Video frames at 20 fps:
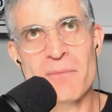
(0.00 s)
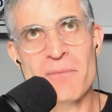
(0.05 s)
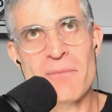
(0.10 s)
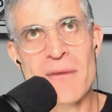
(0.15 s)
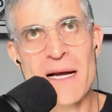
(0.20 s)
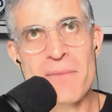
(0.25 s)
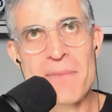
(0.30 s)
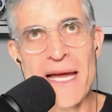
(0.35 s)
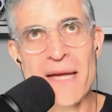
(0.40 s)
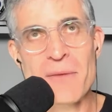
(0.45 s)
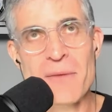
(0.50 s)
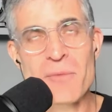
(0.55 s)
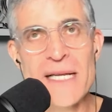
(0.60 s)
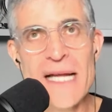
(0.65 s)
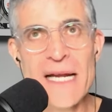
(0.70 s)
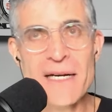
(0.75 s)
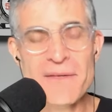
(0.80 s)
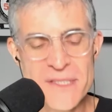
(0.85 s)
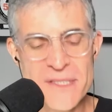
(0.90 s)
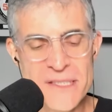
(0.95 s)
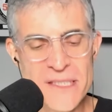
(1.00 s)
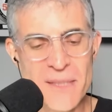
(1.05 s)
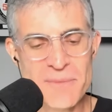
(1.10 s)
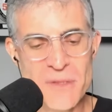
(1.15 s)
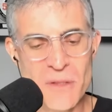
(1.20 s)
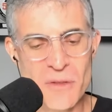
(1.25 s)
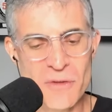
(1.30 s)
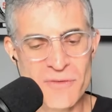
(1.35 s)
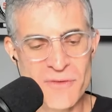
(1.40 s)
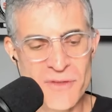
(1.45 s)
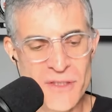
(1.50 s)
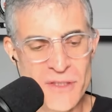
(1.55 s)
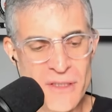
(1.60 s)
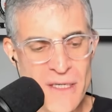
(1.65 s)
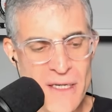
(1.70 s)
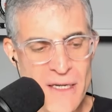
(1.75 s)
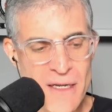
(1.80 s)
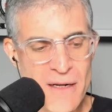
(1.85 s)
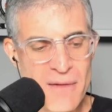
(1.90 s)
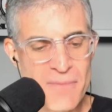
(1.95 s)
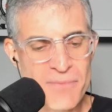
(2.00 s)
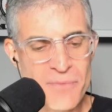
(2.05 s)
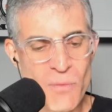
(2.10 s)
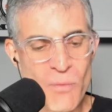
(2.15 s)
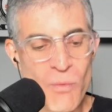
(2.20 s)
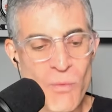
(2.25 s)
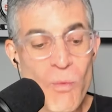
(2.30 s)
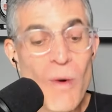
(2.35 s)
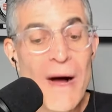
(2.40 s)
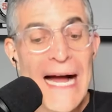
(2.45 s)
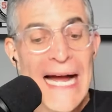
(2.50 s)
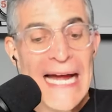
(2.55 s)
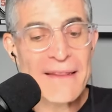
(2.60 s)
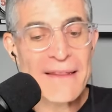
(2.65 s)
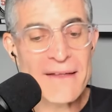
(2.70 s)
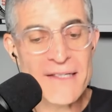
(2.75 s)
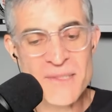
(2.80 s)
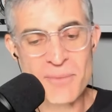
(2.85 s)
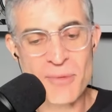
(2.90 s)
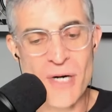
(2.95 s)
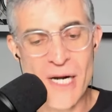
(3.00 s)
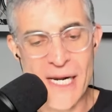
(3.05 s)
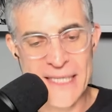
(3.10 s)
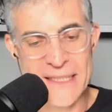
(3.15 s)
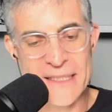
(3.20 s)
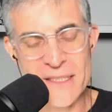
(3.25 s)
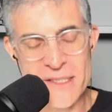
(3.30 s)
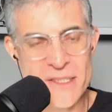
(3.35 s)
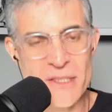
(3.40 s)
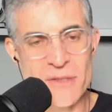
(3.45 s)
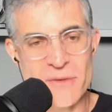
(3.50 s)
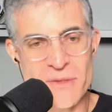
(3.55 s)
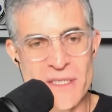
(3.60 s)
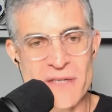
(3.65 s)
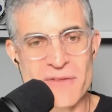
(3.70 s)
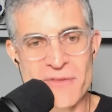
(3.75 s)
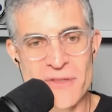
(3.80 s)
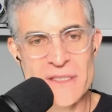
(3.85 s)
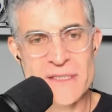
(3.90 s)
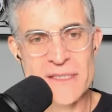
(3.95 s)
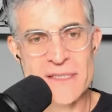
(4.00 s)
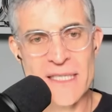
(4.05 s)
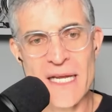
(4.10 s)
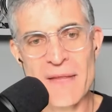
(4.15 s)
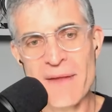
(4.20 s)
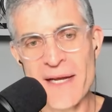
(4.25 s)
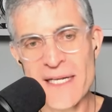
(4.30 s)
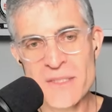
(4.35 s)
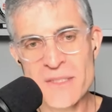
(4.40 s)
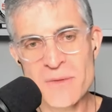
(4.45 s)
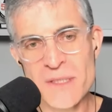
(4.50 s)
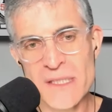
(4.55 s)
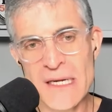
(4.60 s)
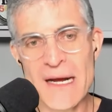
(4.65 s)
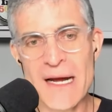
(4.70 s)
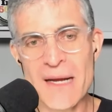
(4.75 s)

know, my bad, we kind of skipped over why this product is so different and that's what